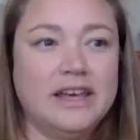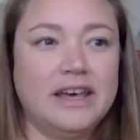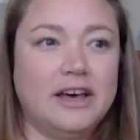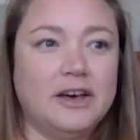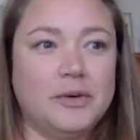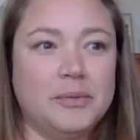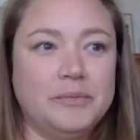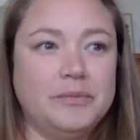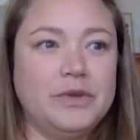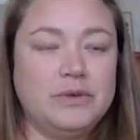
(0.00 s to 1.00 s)
Um,
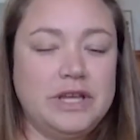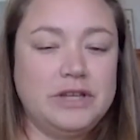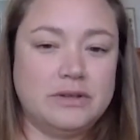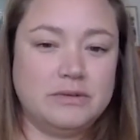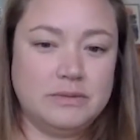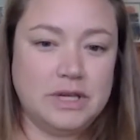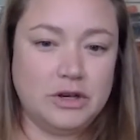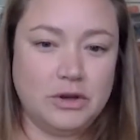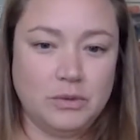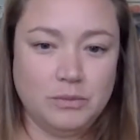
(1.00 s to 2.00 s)
you need to,
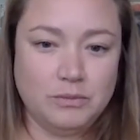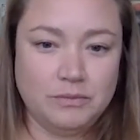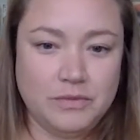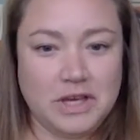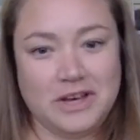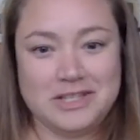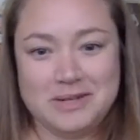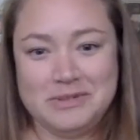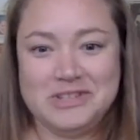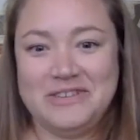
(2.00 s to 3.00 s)
you know, the
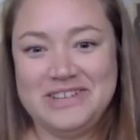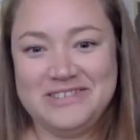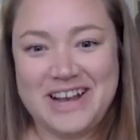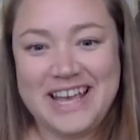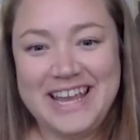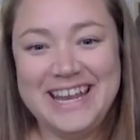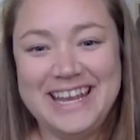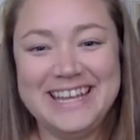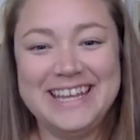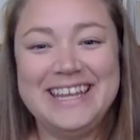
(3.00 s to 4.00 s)
customer's always right.
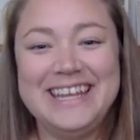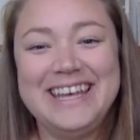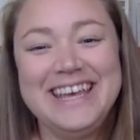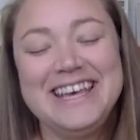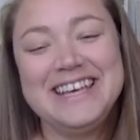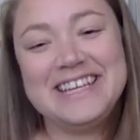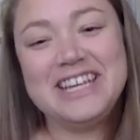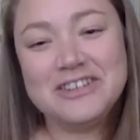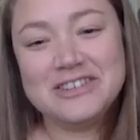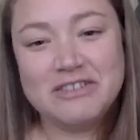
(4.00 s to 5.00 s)

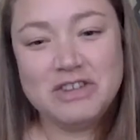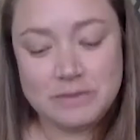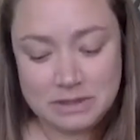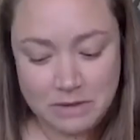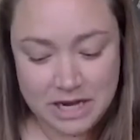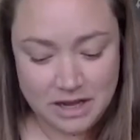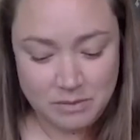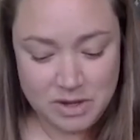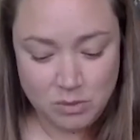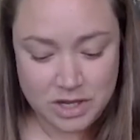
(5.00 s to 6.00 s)
You know, sometimes it might not
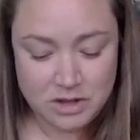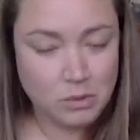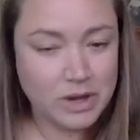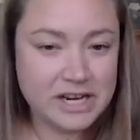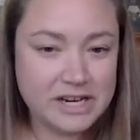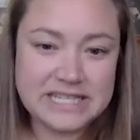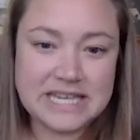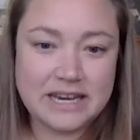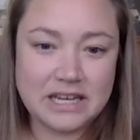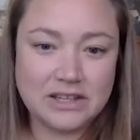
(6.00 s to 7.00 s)
be what you wanted
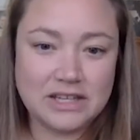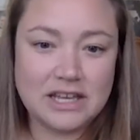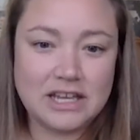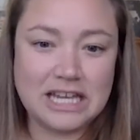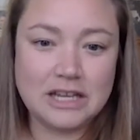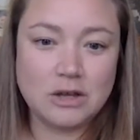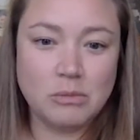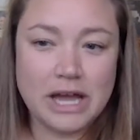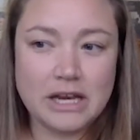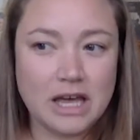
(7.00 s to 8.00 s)
aesthetically. You
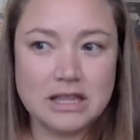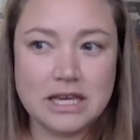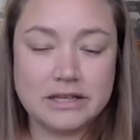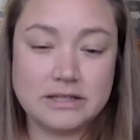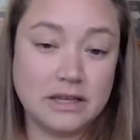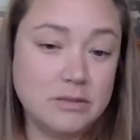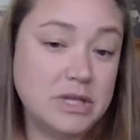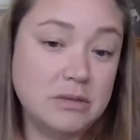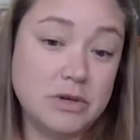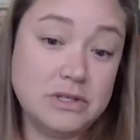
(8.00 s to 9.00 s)
might not think it's going to be
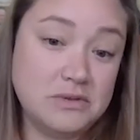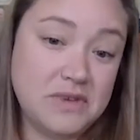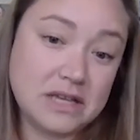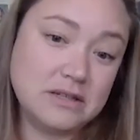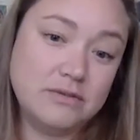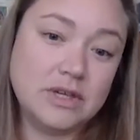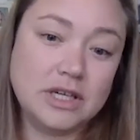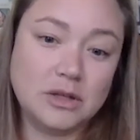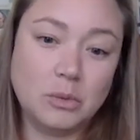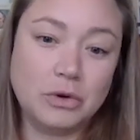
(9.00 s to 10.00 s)
the most effective thing
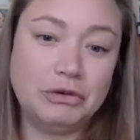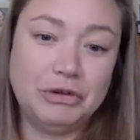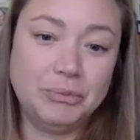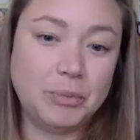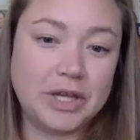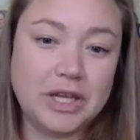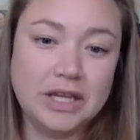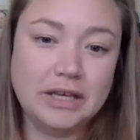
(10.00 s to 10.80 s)
in the world, but